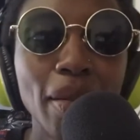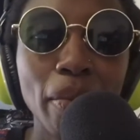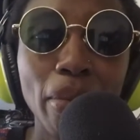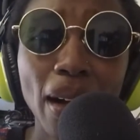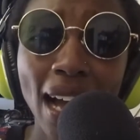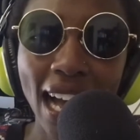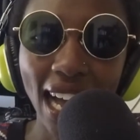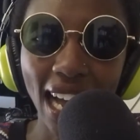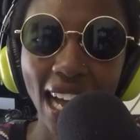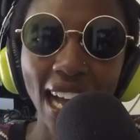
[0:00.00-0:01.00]

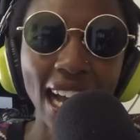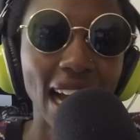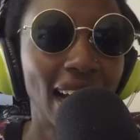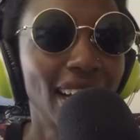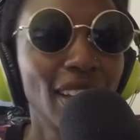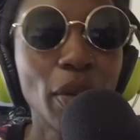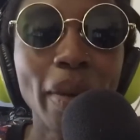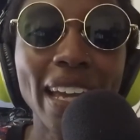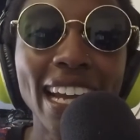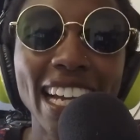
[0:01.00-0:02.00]
Bah! You're
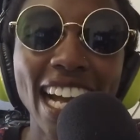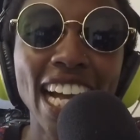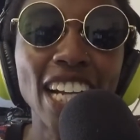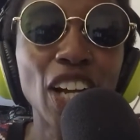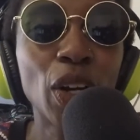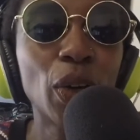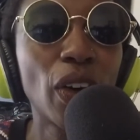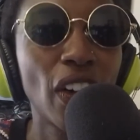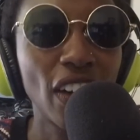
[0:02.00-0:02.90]
making it uncool.